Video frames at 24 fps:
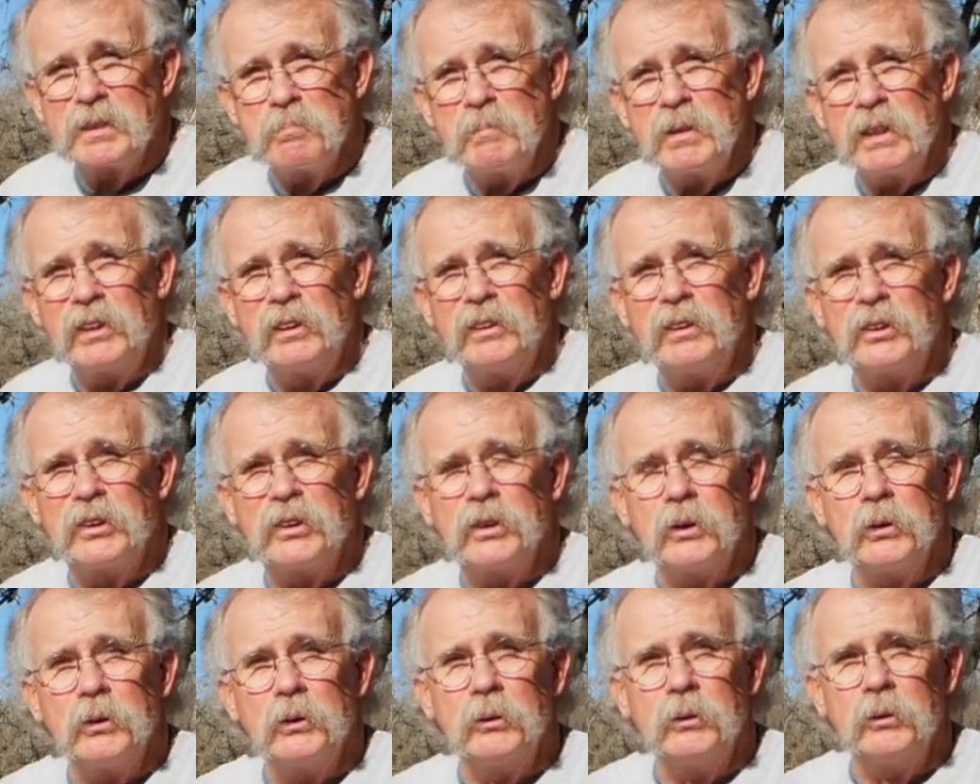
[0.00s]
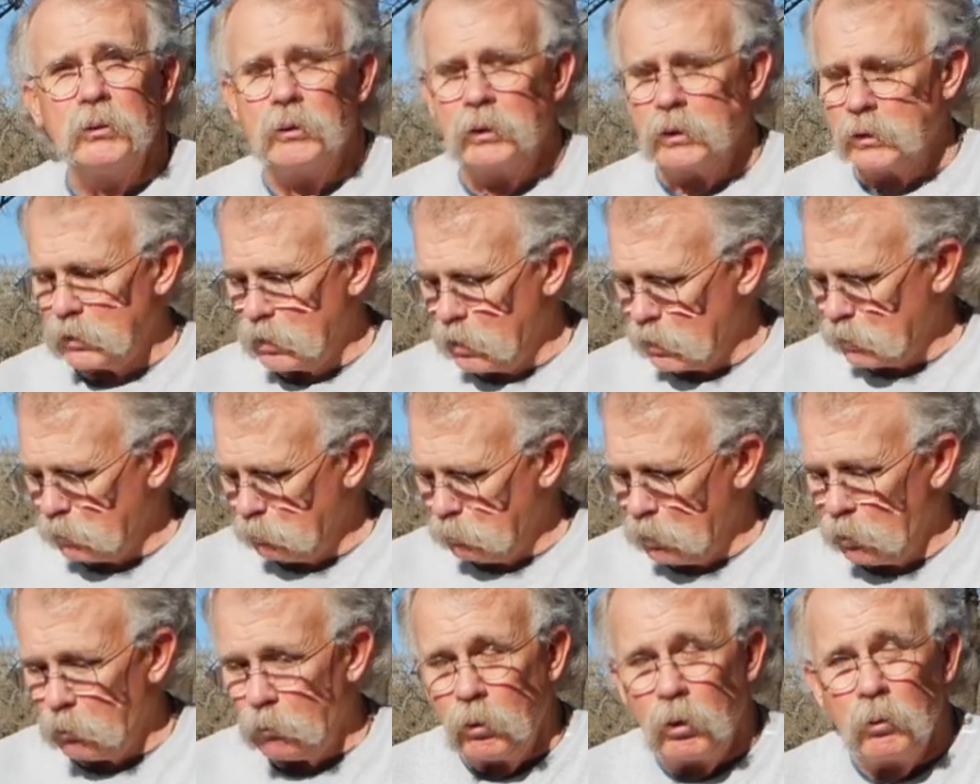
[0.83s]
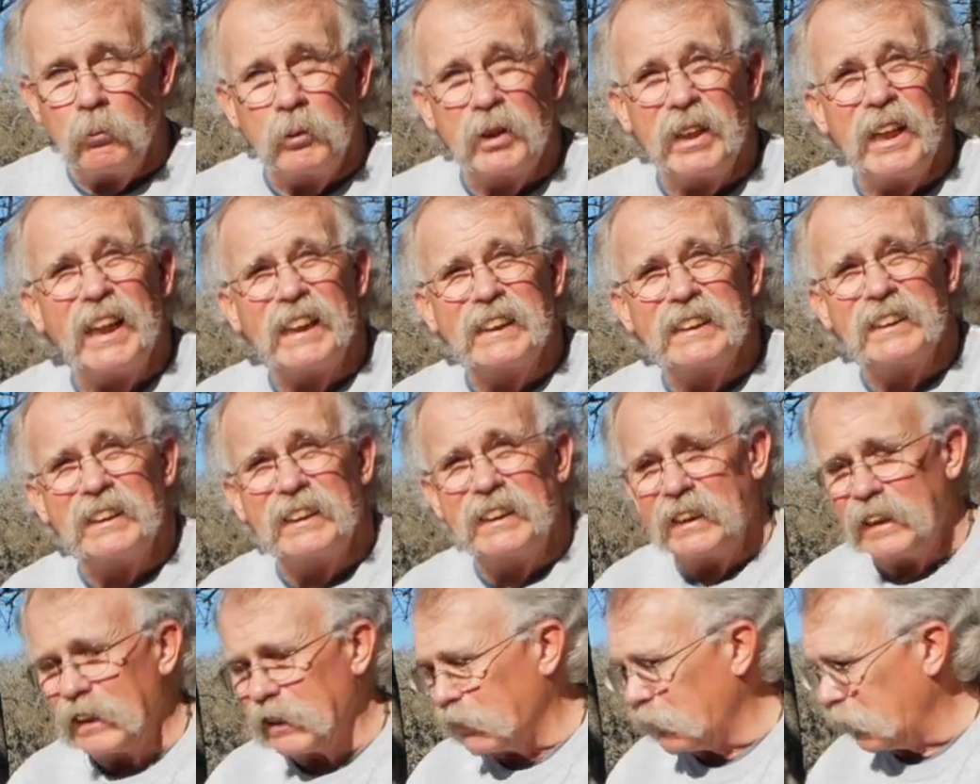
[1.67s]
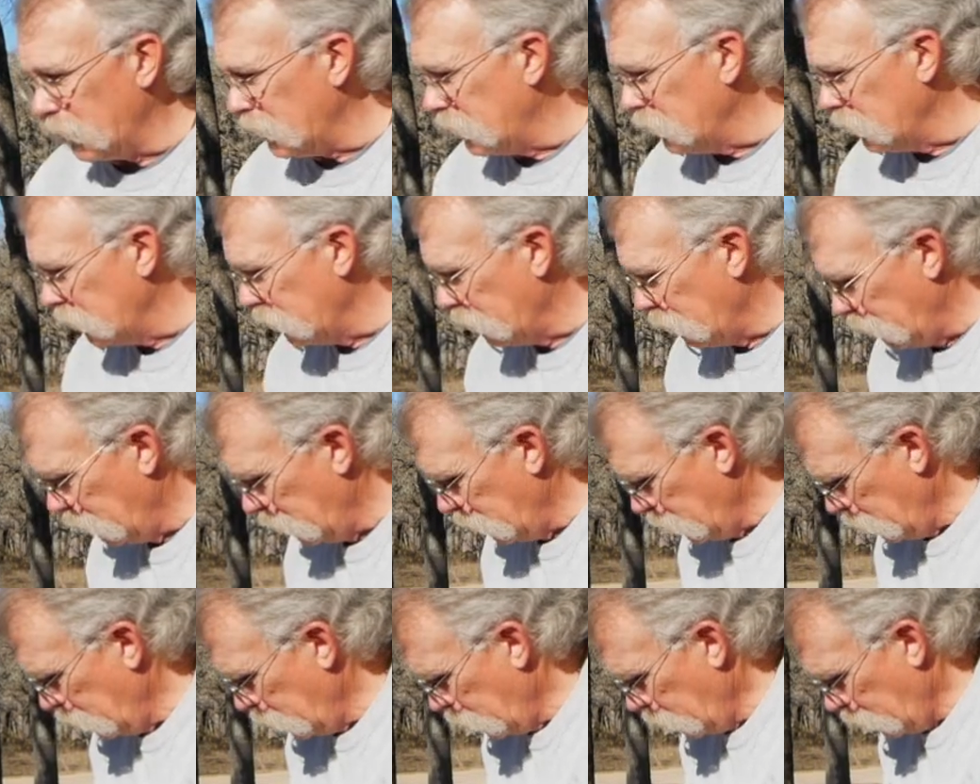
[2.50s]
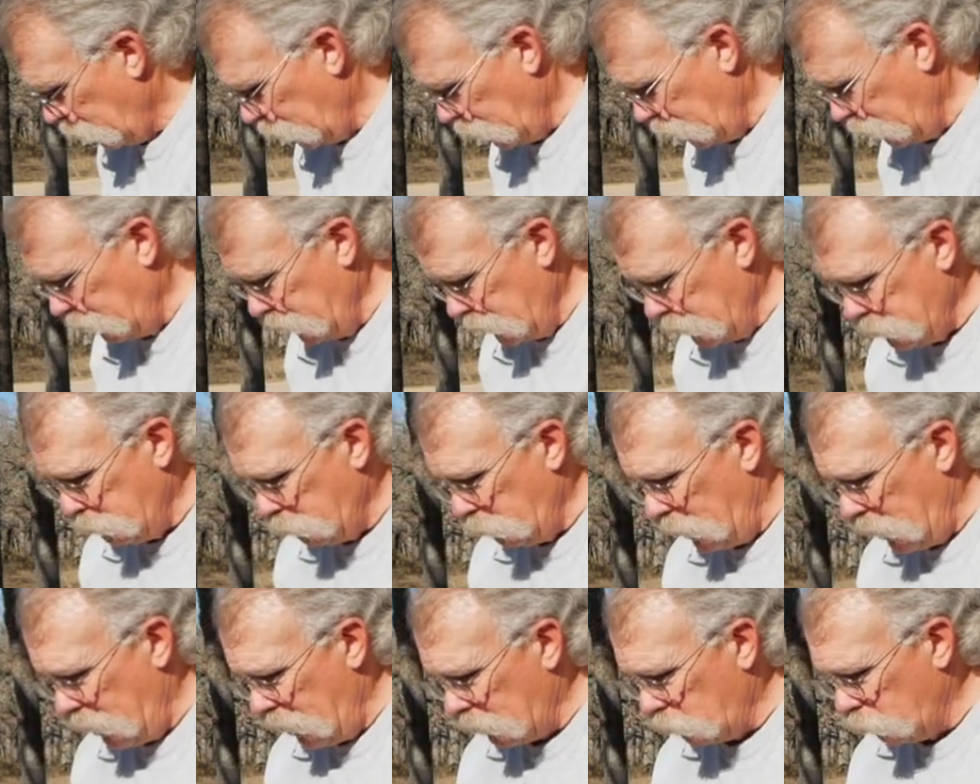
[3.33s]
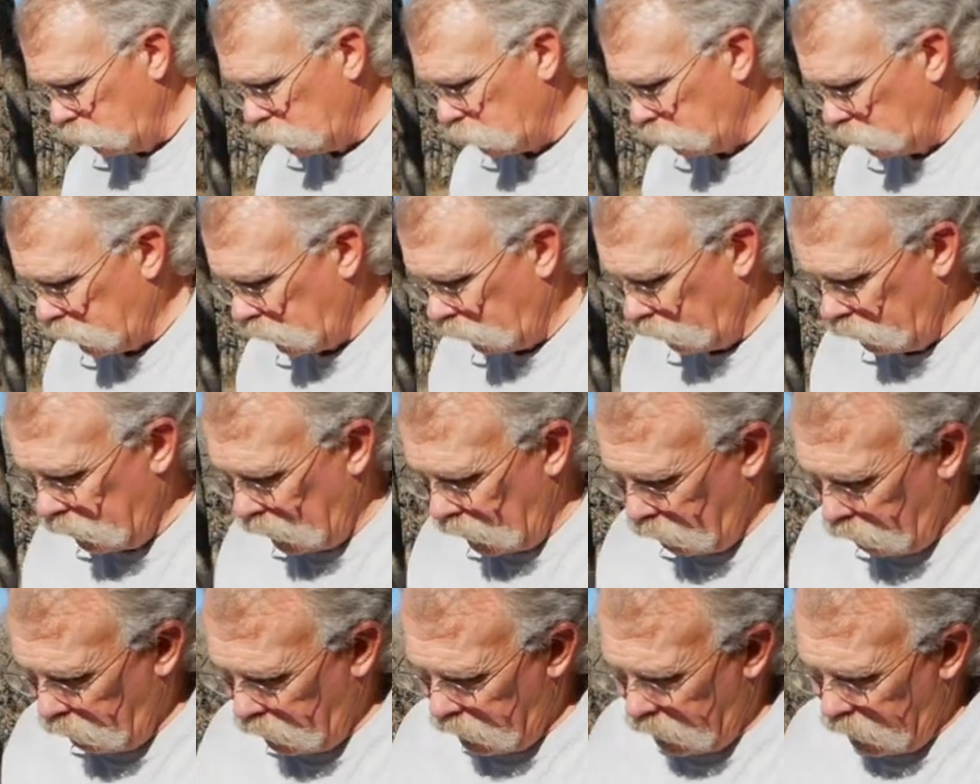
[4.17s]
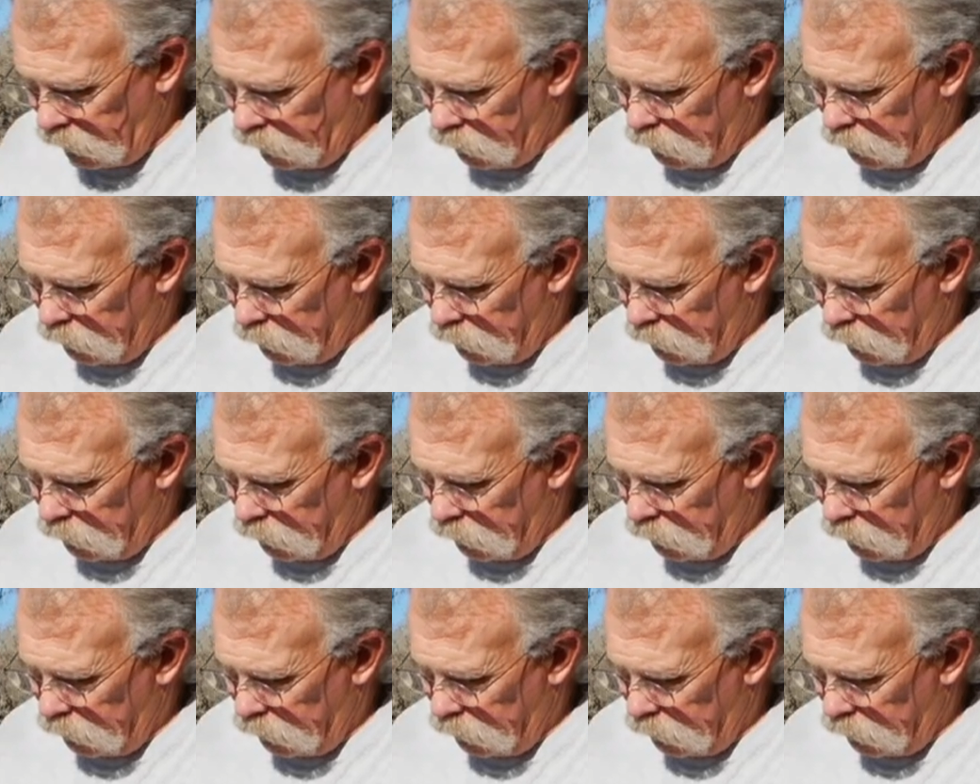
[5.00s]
minute or two and talk about what we actually carried. In this pack, which we carried today, we had